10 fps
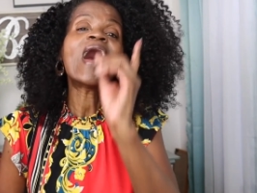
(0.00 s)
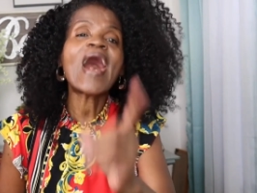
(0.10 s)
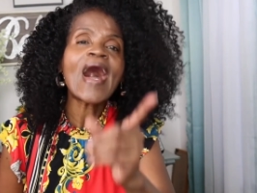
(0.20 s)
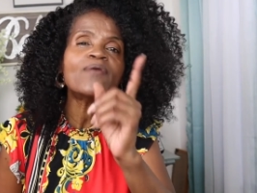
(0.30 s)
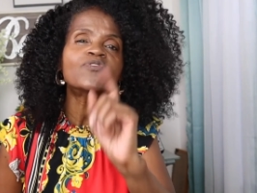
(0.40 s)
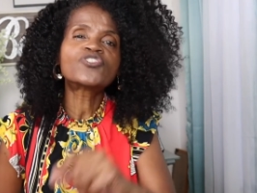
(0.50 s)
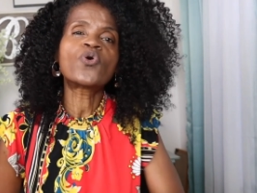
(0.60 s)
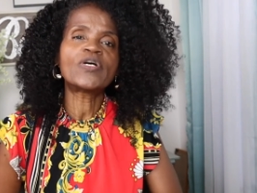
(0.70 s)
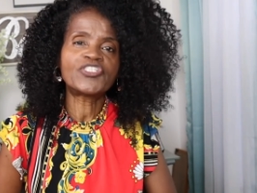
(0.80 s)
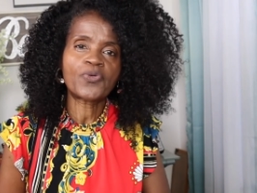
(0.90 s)
I was
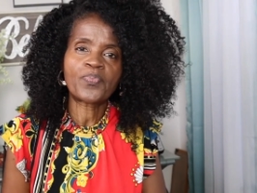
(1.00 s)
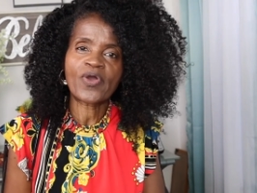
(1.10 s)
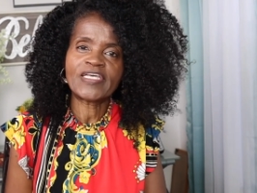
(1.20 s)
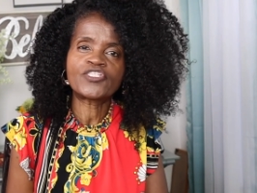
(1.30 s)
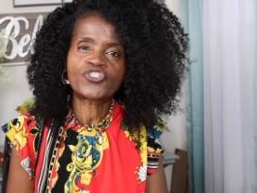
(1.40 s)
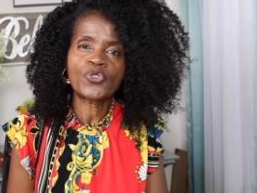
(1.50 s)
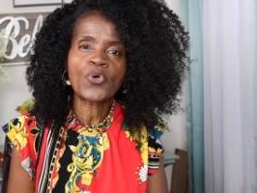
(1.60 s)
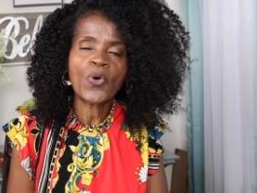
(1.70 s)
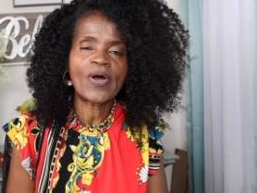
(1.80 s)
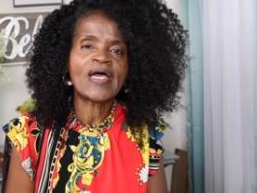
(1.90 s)
going to praise the
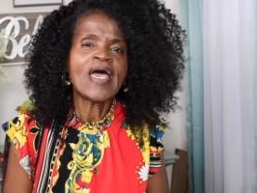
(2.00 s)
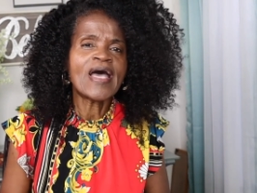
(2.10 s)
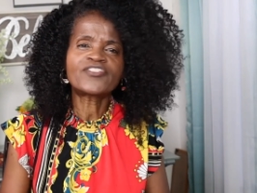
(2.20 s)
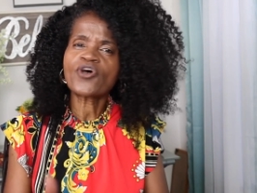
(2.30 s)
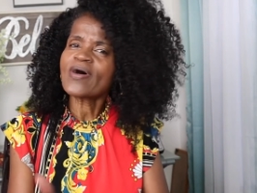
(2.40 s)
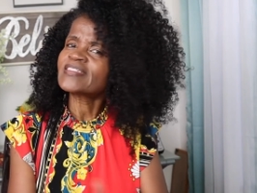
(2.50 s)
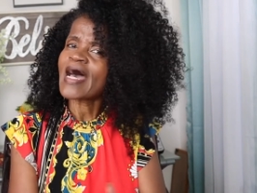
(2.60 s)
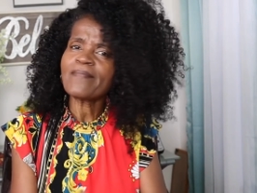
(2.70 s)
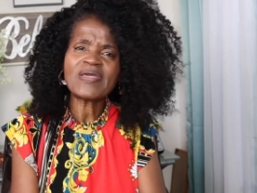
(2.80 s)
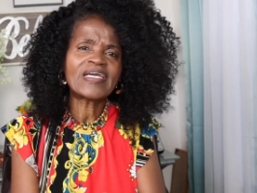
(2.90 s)
Lord. And so as
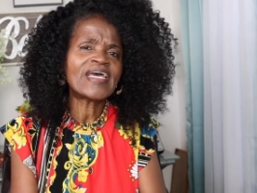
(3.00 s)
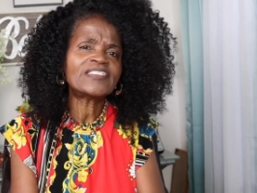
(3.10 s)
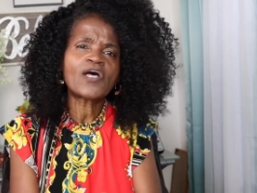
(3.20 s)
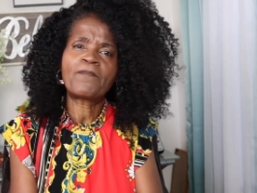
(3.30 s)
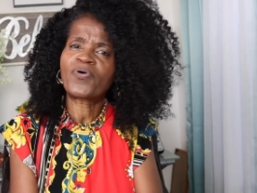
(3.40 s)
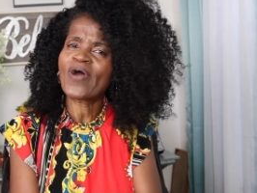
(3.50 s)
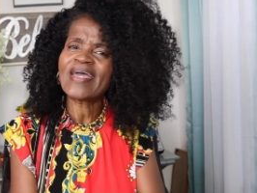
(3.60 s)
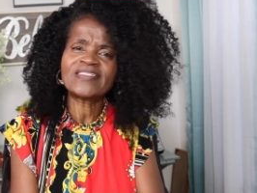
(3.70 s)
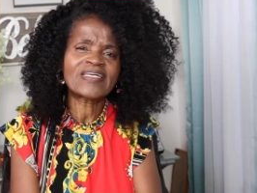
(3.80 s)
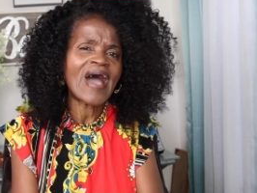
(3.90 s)
I begin to
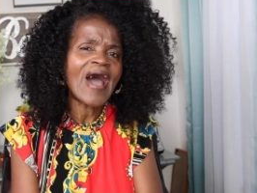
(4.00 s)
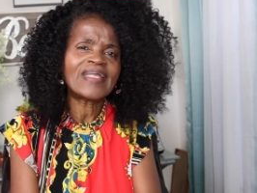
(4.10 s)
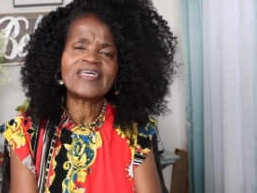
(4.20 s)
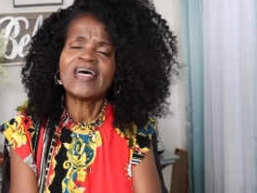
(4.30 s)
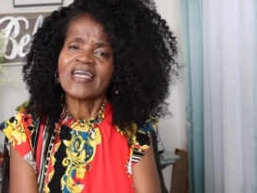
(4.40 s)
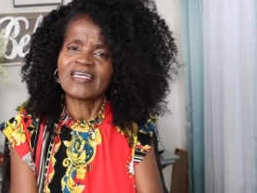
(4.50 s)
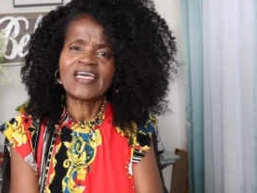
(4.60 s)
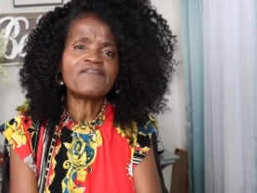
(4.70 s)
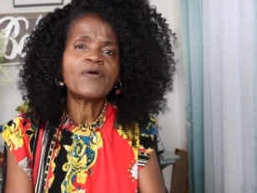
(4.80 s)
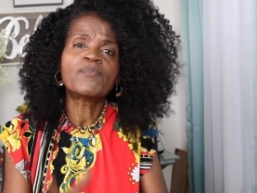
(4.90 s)
praise God and
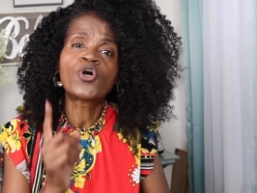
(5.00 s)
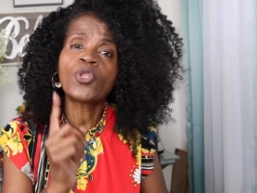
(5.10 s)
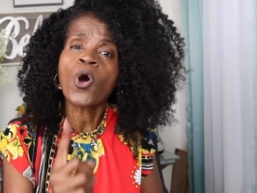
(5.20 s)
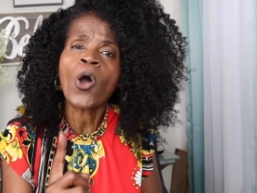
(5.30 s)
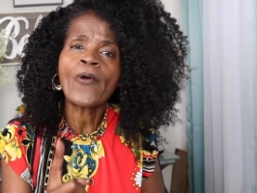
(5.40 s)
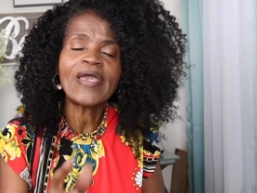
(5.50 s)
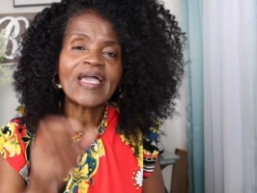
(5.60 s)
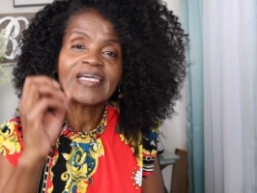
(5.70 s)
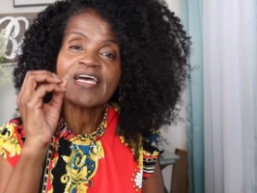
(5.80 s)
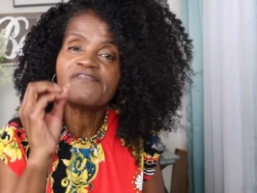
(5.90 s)
give Him glory
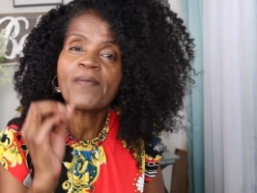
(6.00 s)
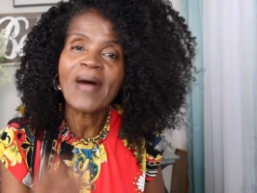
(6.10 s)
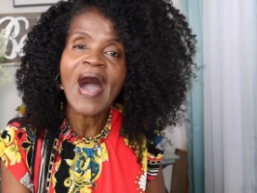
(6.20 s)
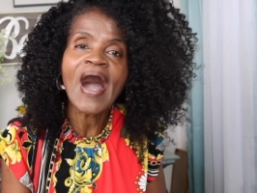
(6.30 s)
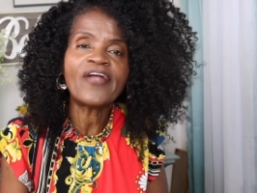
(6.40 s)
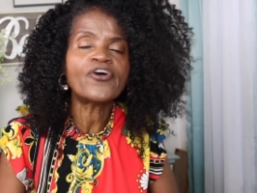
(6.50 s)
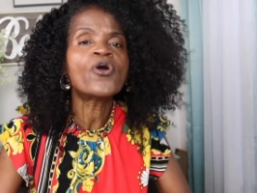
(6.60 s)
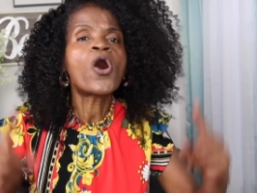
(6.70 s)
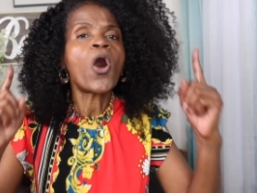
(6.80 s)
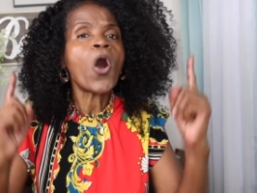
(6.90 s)
and give Him honor,
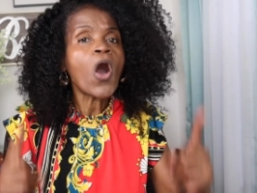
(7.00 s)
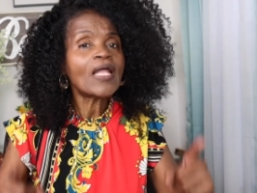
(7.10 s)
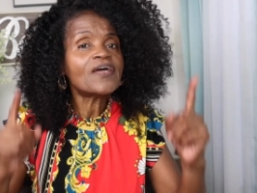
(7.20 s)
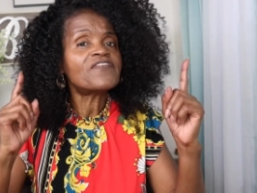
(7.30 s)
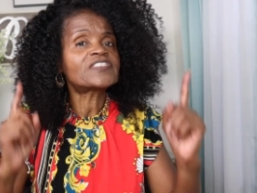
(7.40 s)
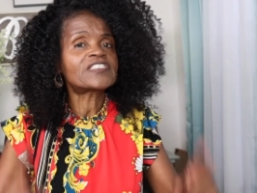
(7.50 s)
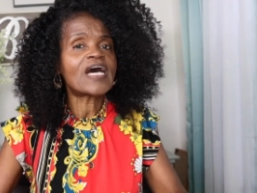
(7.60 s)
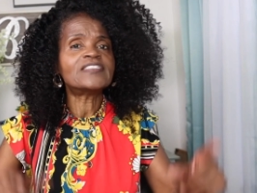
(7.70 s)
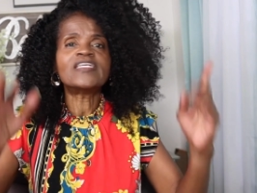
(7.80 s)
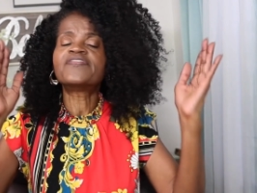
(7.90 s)
all of a
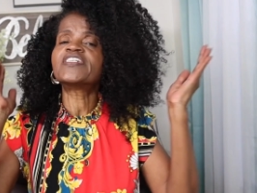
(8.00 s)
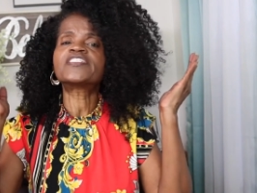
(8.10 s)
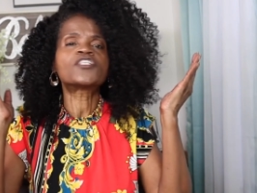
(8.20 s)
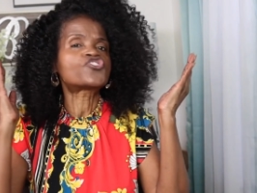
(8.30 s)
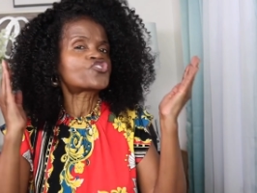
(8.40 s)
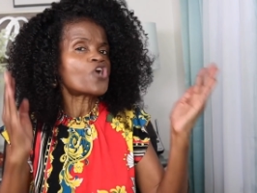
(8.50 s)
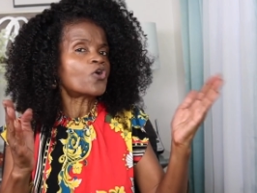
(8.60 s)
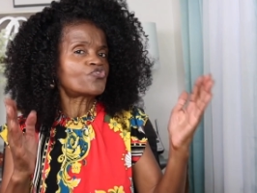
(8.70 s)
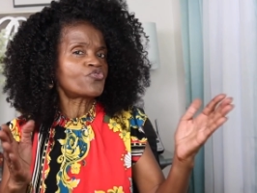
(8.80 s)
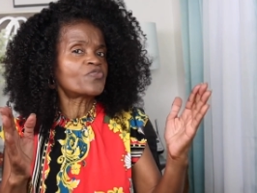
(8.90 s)
sudden, and this is
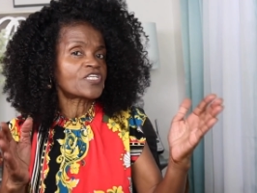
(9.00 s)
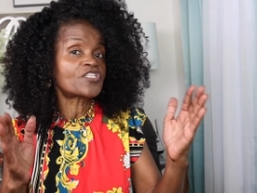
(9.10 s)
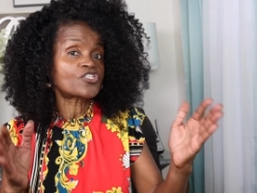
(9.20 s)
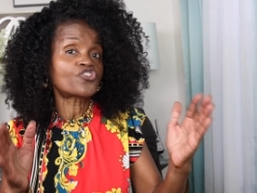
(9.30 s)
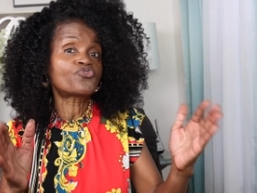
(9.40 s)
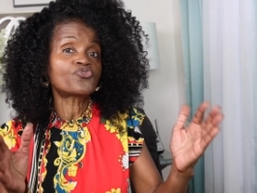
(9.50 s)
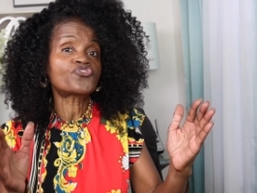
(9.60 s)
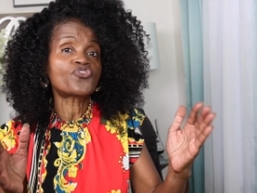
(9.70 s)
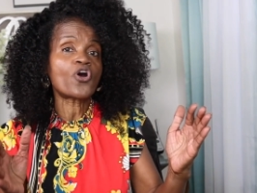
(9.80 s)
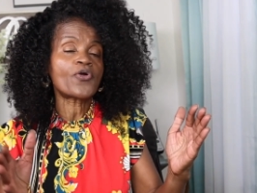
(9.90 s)
so true, this is a true
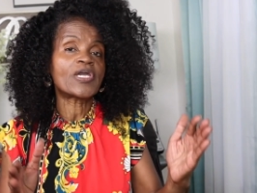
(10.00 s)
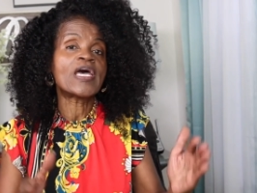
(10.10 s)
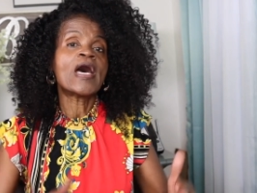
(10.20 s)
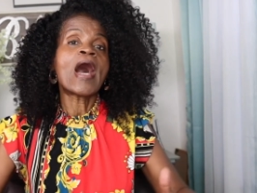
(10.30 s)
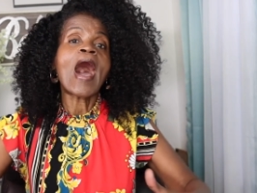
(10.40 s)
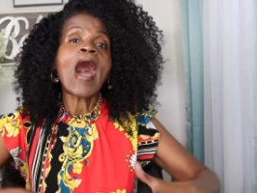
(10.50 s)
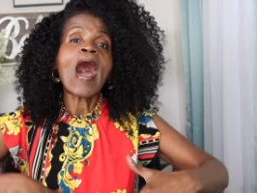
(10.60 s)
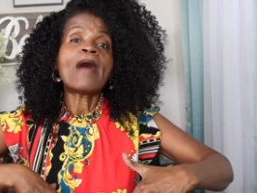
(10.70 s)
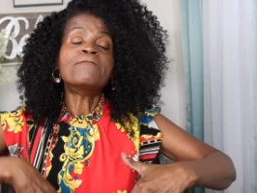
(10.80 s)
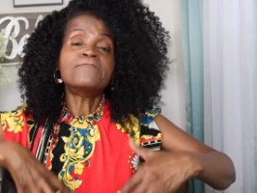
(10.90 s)
story
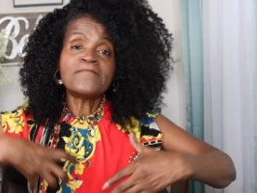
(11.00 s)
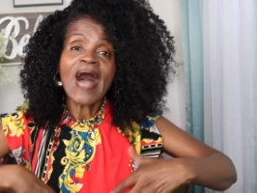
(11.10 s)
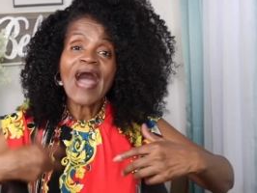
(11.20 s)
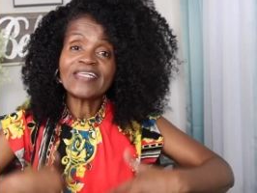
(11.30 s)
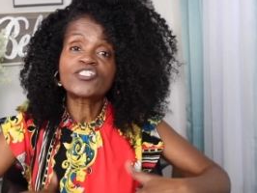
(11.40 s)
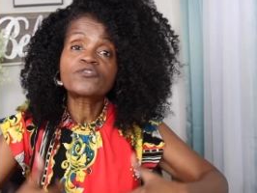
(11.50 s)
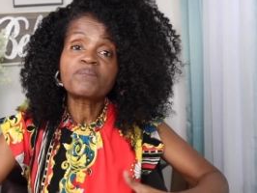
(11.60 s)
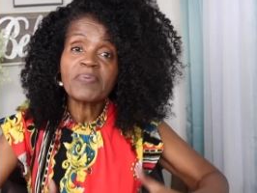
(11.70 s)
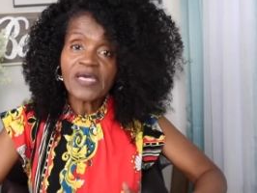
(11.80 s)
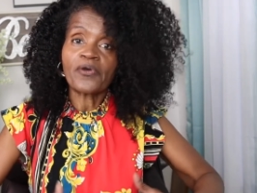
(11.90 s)
my
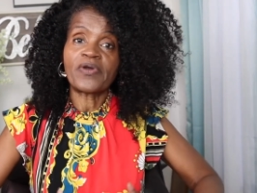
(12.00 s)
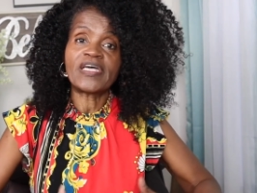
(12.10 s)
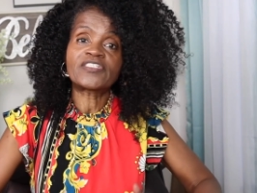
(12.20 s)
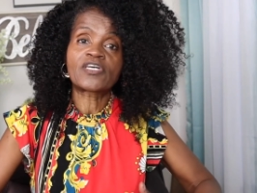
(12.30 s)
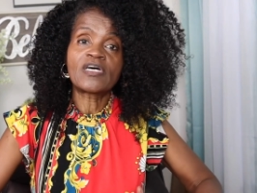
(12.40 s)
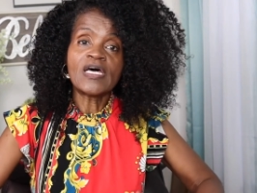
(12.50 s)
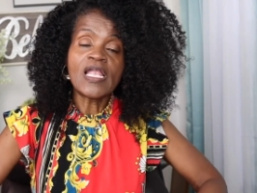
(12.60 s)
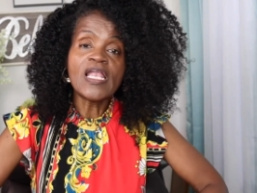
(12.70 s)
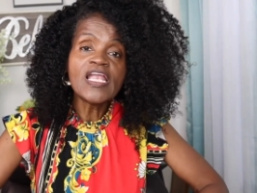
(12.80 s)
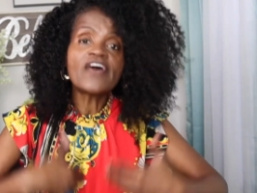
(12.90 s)
spirit
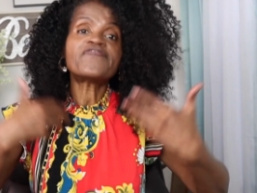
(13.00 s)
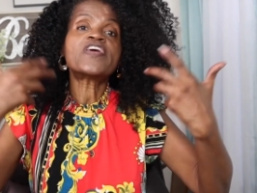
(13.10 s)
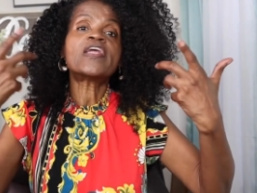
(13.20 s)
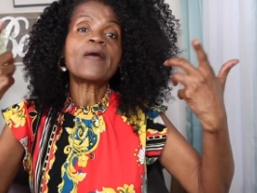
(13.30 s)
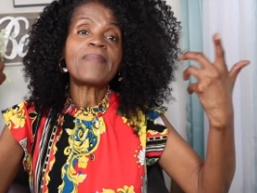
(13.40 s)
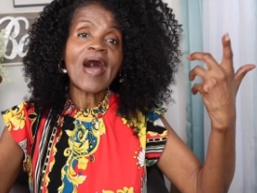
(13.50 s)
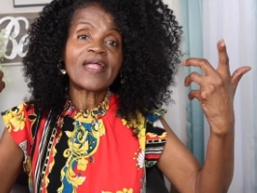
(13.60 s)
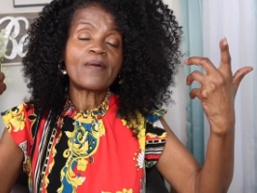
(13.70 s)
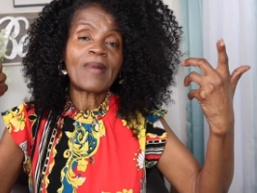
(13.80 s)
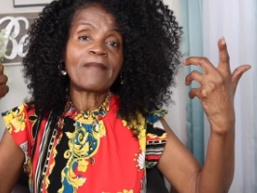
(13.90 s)
lifted up
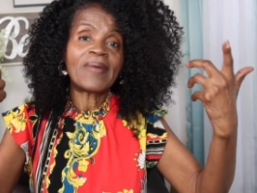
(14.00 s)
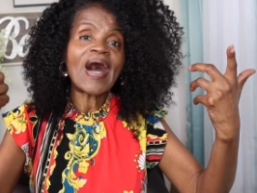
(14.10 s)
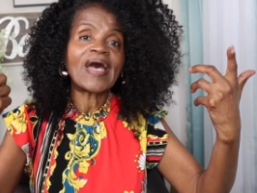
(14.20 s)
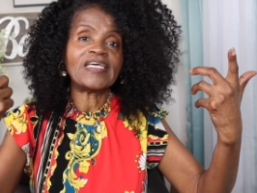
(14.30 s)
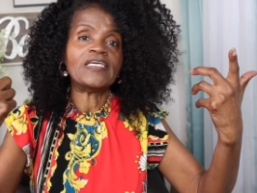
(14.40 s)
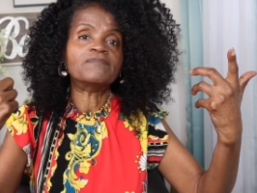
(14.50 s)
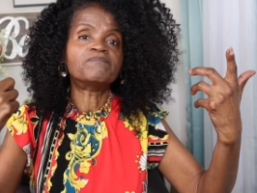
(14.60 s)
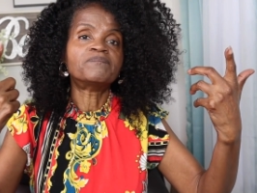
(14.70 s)
out of my body,